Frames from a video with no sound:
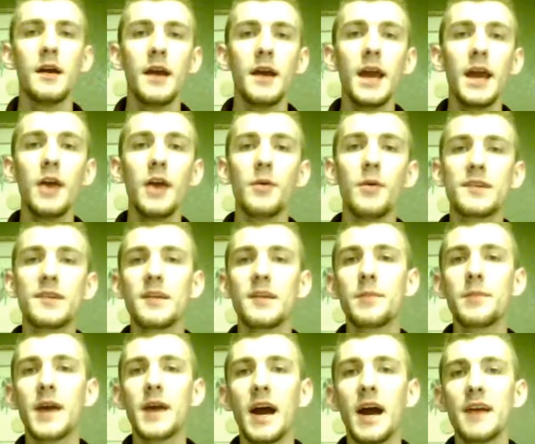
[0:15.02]
Hey, what's
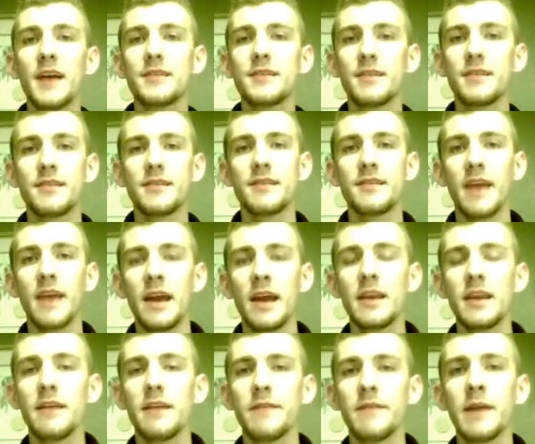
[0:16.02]
up guys? This is
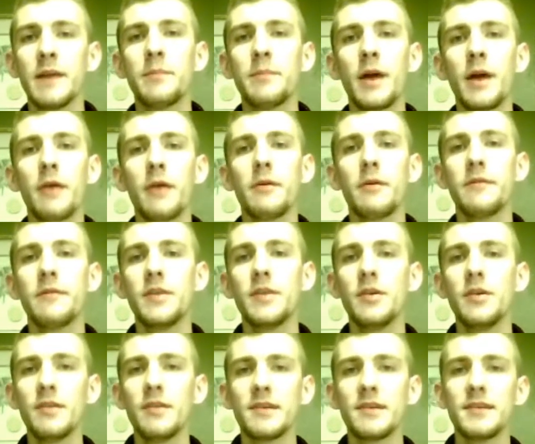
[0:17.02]
Andy of Empire
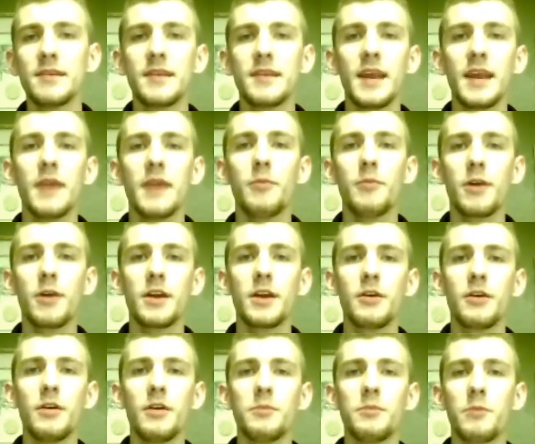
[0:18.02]
Reviews, and today we're going to
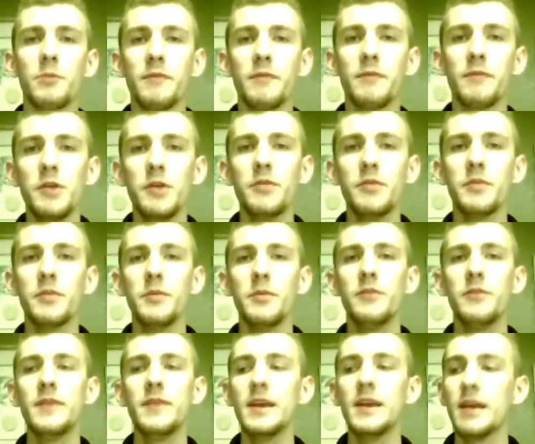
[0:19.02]
go and review the
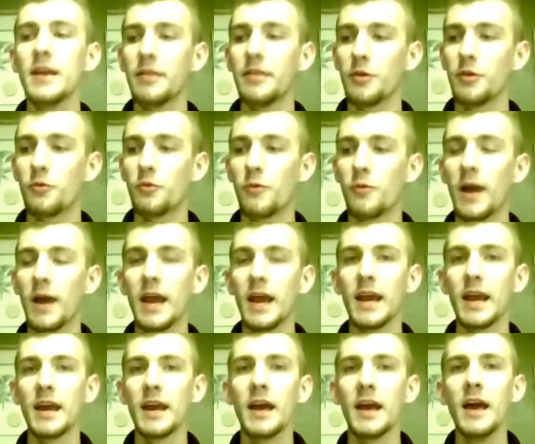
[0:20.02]
movie The
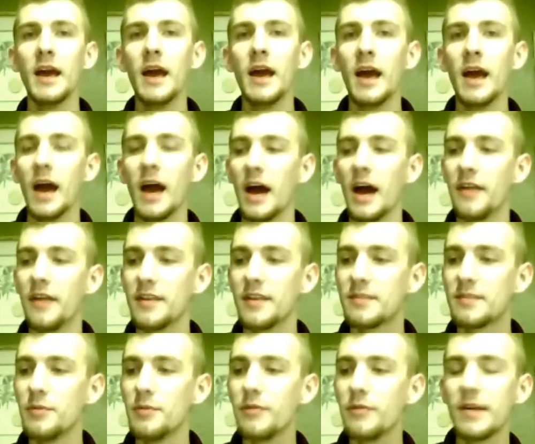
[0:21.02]
Grey.
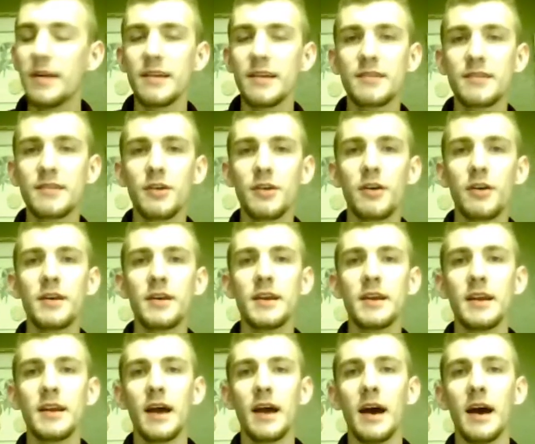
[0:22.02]
This movie is starring
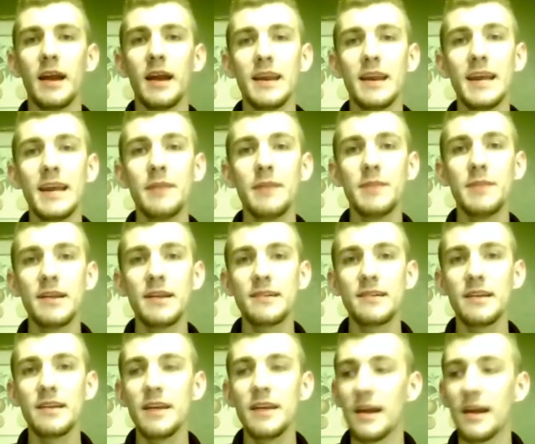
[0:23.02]
Liam
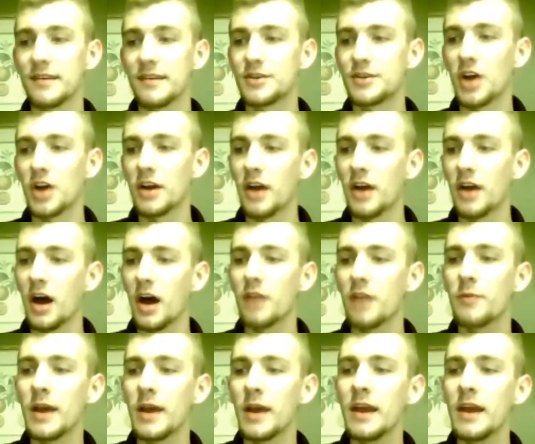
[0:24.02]
Neeson as John
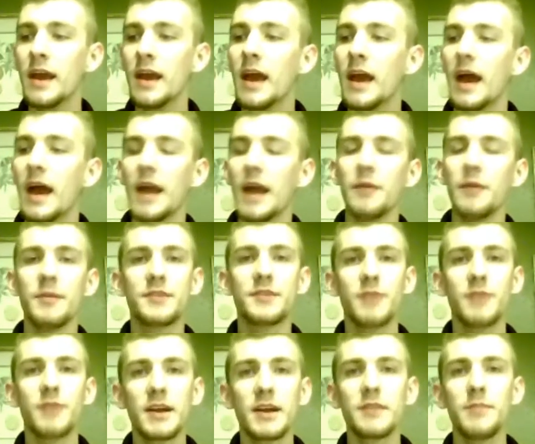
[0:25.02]
Otway, and it was
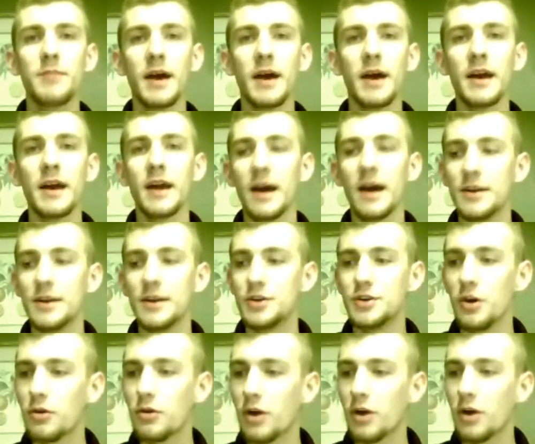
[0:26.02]
directed by
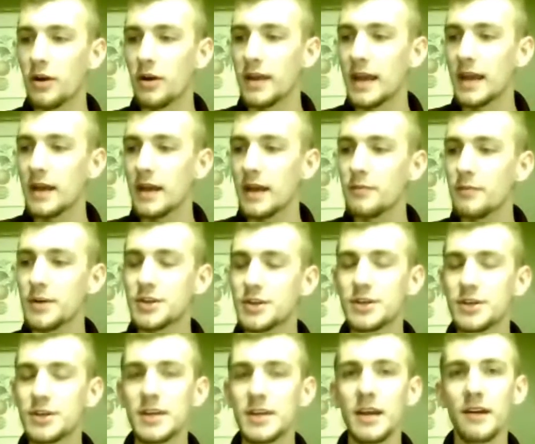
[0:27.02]
Joe Carnahan, which
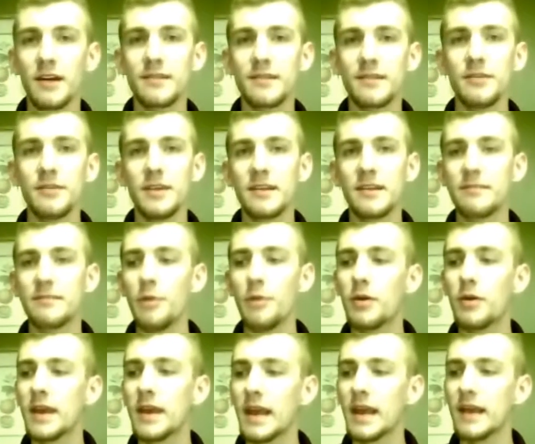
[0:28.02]
he also did
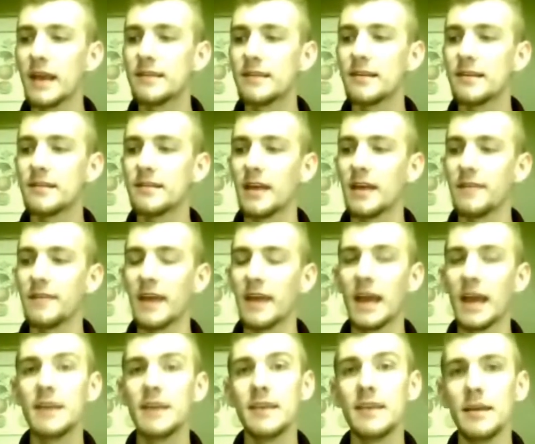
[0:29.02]
Smoking Aces and The
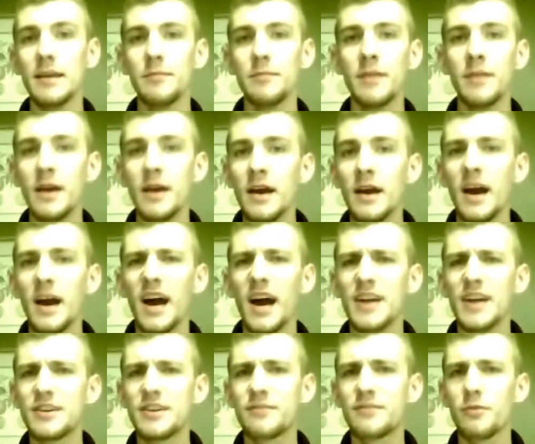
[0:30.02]
A-Team.
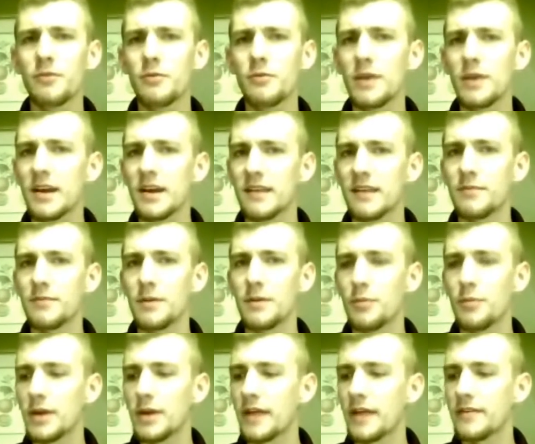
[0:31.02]
Just real quick, I just want to
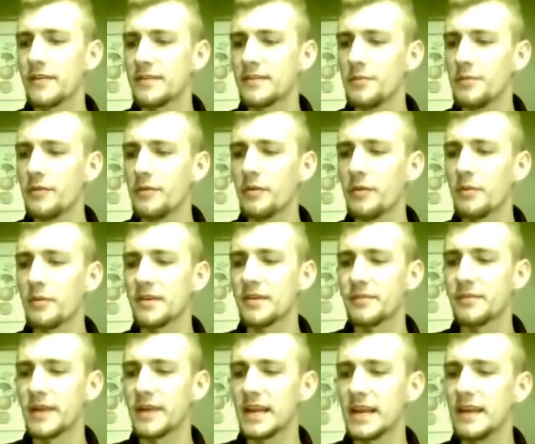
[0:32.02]
point out this movie was
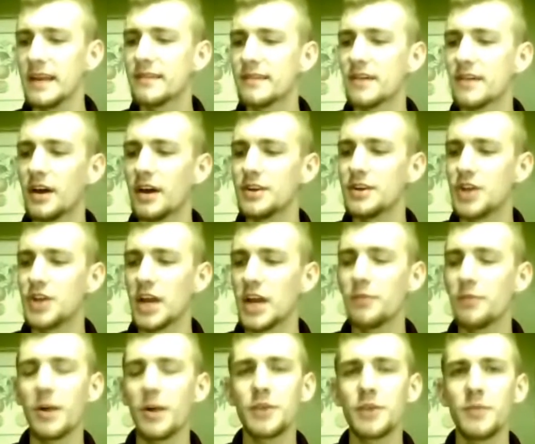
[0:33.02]
released on
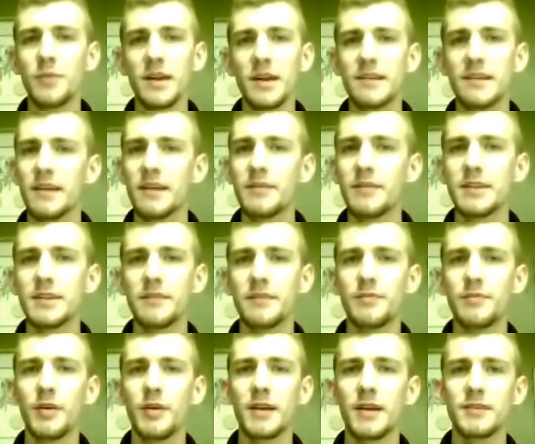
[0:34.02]
January 27th of
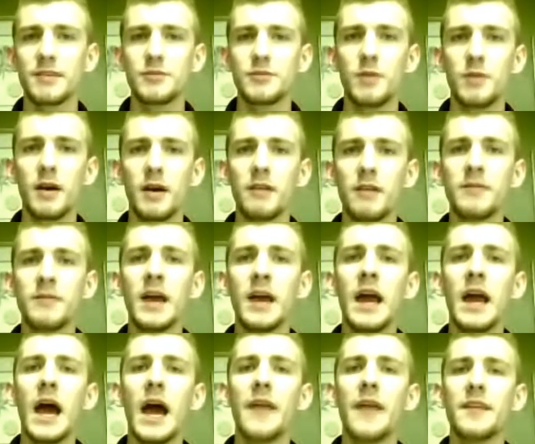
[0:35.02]
2012,
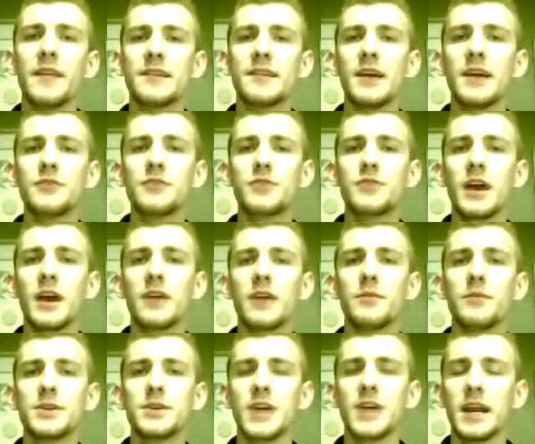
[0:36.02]
and the soundtrack,
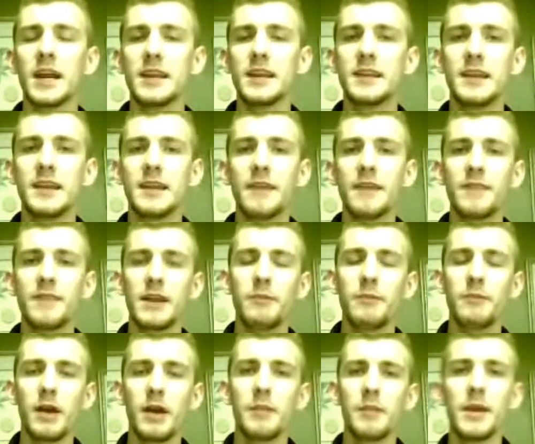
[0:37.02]
which I definitely
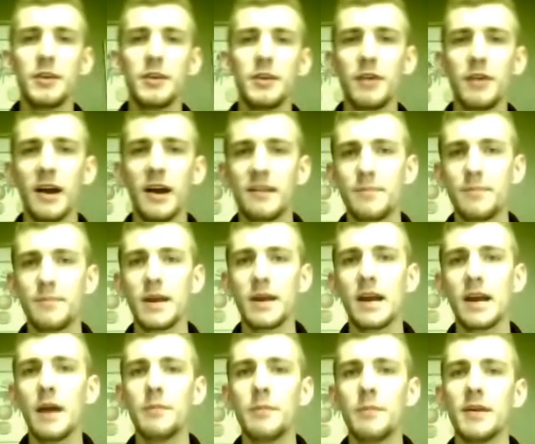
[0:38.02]
recommend you guys pick
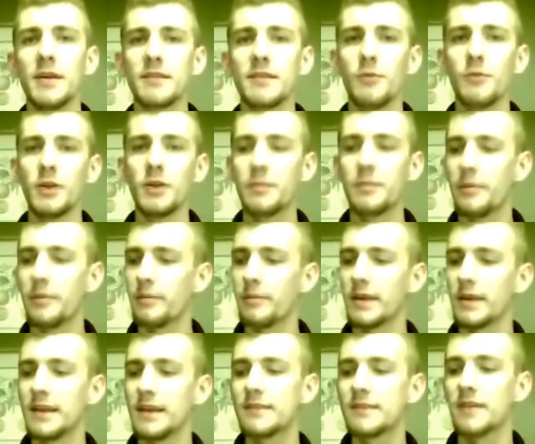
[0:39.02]
up, is going to be
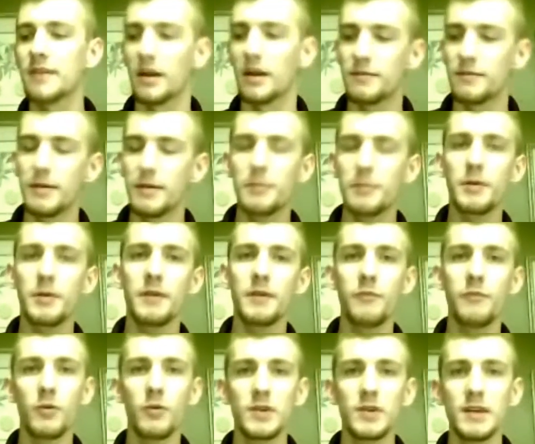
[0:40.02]
released on February
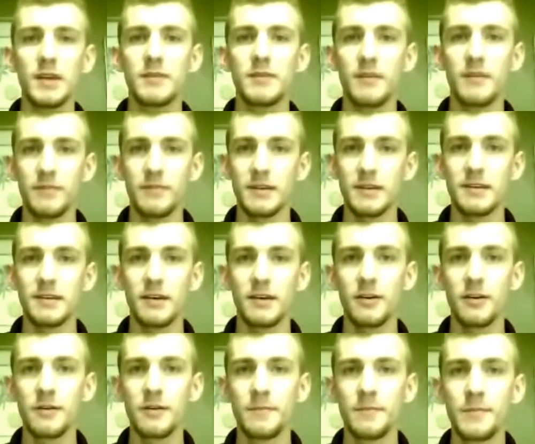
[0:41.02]
14th of this year.